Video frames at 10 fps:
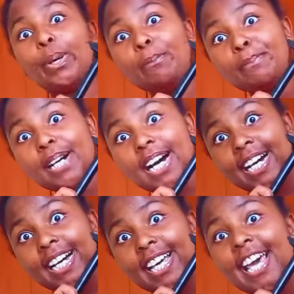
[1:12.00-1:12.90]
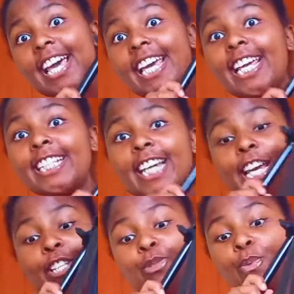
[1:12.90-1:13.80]
boom, it
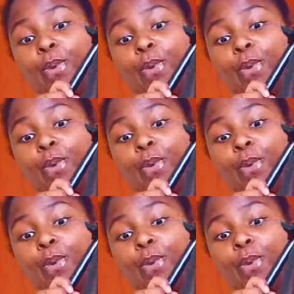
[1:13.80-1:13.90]
is